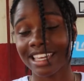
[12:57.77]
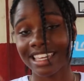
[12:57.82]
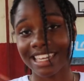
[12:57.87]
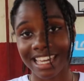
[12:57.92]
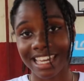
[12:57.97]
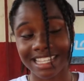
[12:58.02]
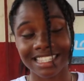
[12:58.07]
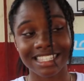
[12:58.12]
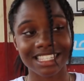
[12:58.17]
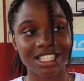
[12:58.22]

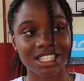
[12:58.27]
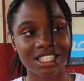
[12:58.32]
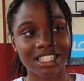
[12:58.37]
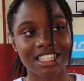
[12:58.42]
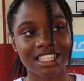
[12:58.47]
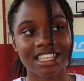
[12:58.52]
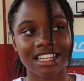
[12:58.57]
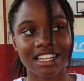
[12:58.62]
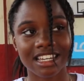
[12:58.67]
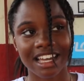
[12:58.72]
get
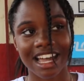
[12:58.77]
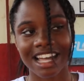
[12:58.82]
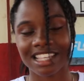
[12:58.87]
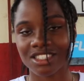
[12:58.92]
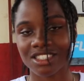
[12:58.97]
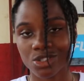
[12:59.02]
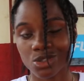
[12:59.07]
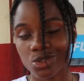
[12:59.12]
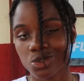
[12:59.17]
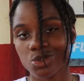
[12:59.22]
into the
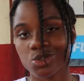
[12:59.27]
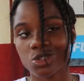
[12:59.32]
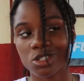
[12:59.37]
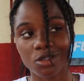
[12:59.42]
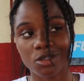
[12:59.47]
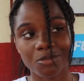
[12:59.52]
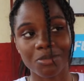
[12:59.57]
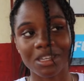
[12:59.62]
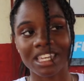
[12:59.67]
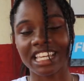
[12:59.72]
attitude to
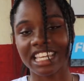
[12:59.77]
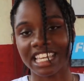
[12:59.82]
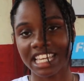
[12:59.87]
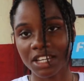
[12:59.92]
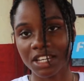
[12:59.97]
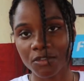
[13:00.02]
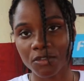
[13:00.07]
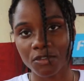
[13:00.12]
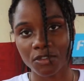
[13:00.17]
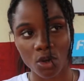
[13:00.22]

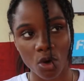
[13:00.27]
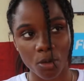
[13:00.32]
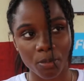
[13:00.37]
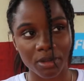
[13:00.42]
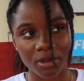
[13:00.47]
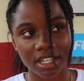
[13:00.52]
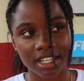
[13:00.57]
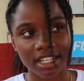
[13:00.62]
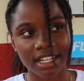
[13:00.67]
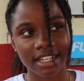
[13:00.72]
begin
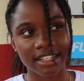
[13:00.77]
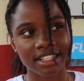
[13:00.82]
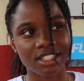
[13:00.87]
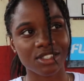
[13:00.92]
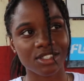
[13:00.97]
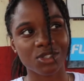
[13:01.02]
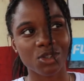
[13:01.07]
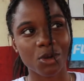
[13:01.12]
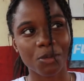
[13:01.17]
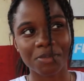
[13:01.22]
flopping
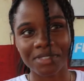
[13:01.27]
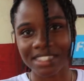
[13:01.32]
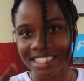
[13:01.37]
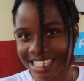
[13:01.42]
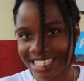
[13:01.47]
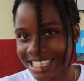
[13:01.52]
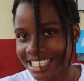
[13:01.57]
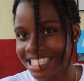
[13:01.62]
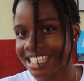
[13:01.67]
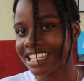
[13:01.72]
and stop
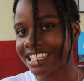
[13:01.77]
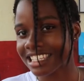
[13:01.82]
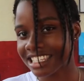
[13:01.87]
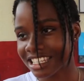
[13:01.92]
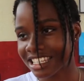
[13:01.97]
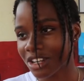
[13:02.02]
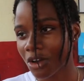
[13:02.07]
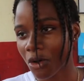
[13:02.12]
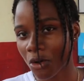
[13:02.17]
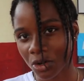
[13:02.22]

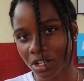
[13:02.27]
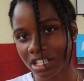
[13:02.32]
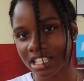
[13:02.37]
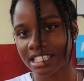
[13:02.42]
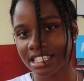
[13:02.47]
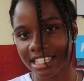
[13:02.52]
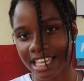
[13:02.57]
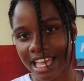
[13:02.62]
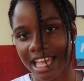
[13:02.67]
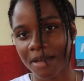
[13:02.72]
seizing all
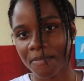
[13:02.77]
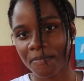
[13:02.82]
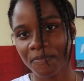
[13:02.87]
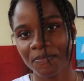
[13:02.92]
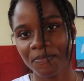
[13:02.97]
the time.